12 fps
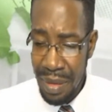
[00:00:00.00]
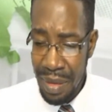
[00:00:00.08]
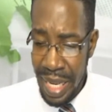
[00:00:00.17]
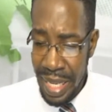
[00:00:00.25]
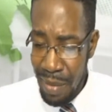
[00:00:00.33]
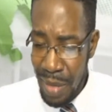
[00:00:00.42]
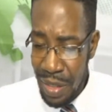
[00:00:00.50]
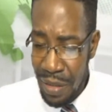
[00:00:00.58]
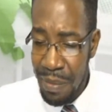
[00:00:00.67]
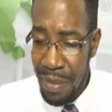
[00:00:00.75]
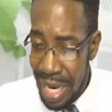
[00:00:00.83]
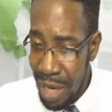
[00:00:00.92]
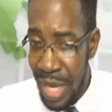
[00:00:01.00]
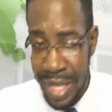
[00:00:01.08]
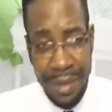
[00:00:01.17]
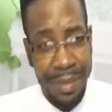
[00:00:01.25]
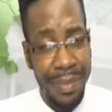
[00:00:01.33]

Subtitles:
any amount of marijuana